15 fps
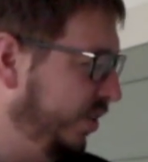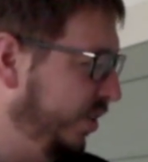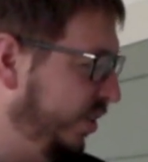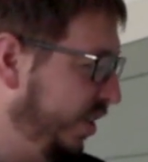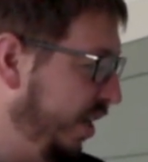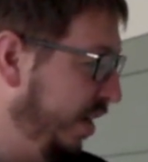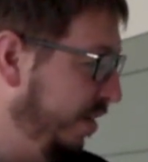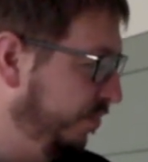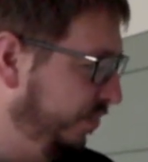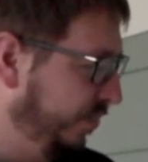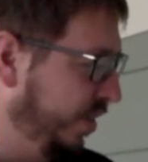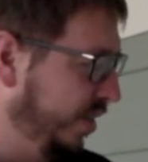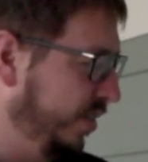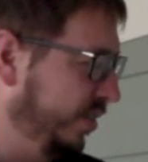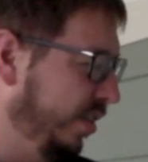the same.
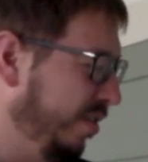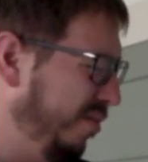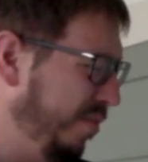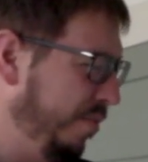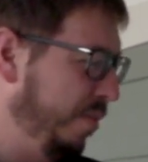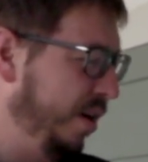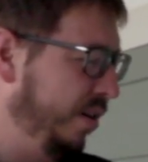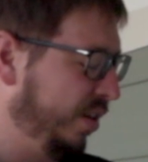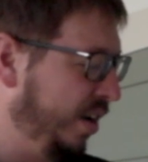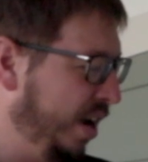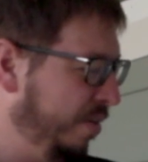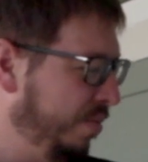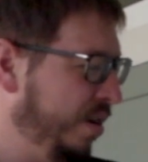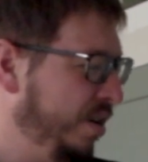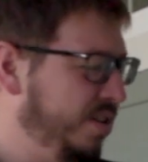It's a little bit better
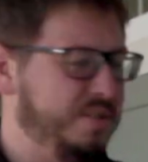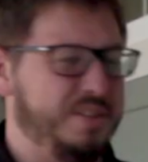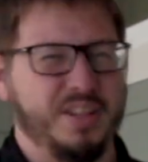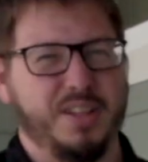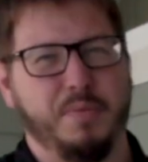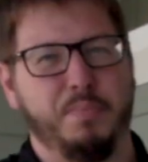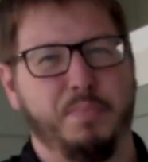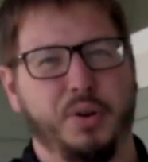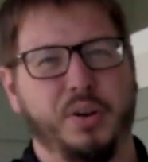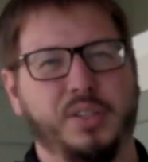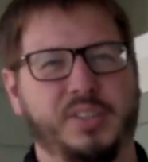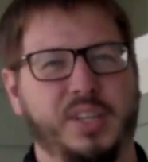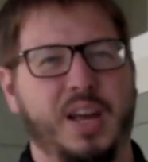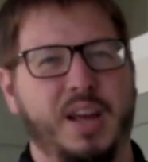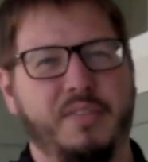camera. You get the
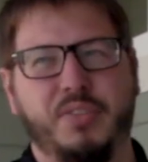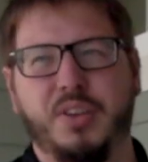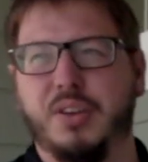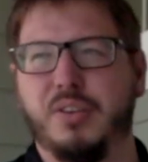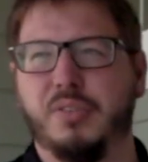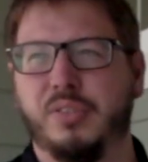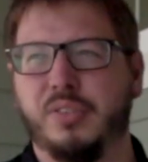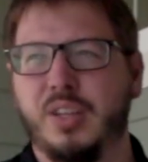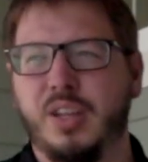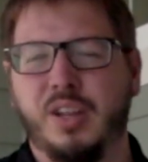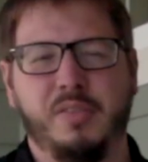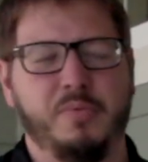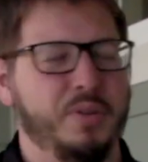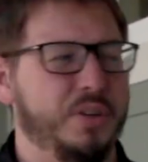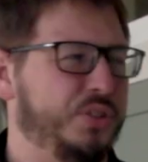bird's eye view,
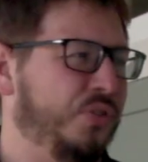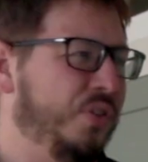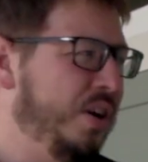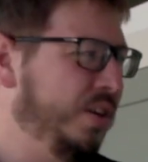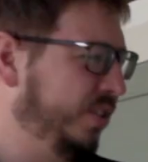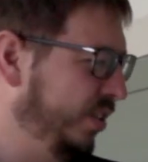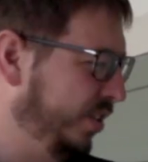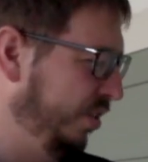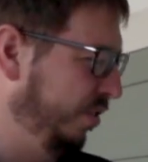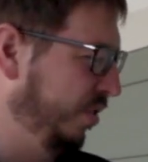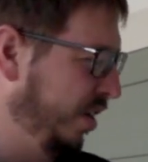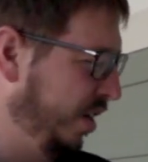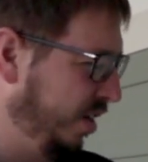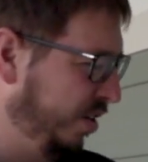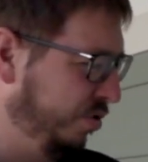which for us doesn't
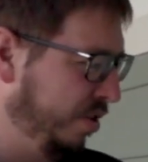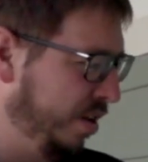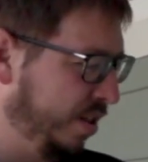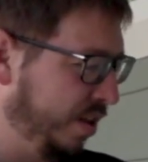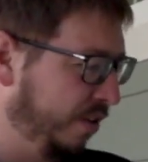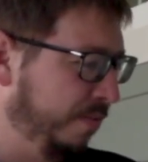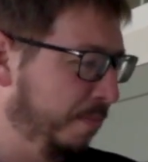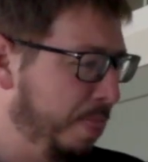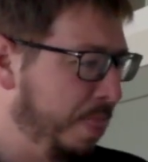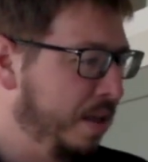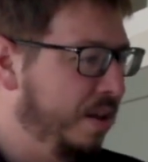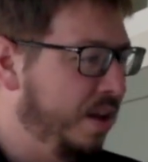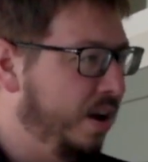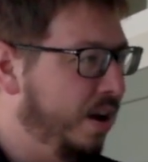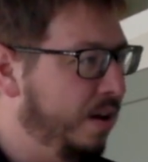really do anything.
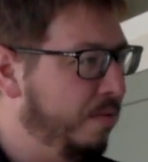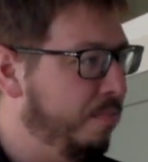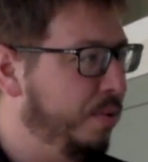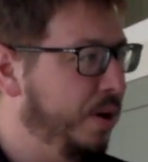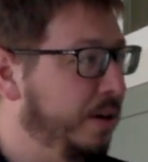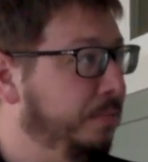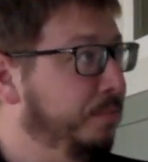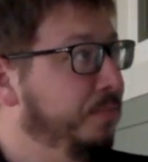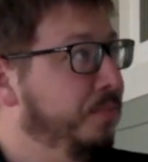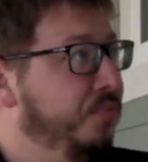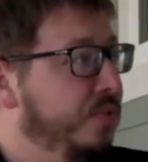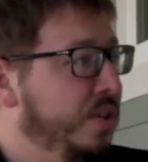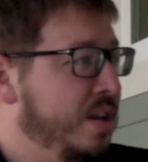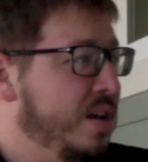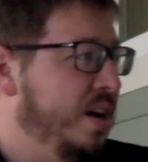But
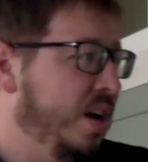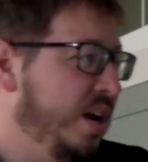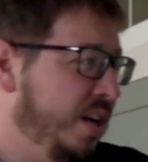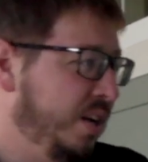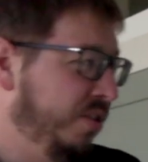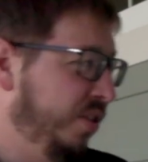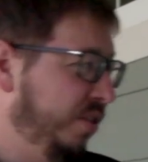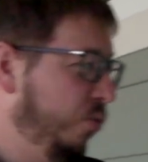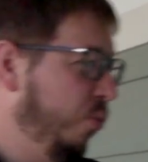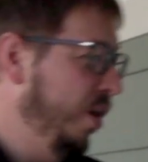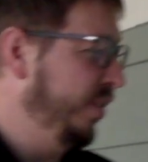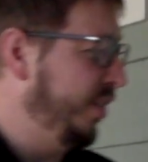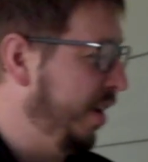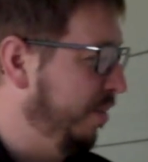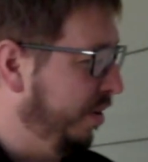I
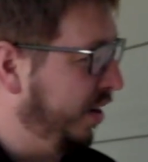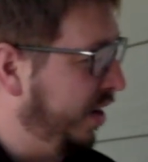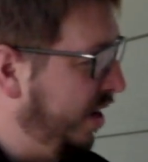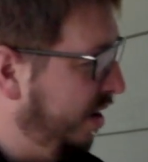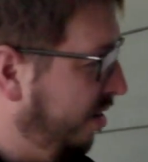was able to get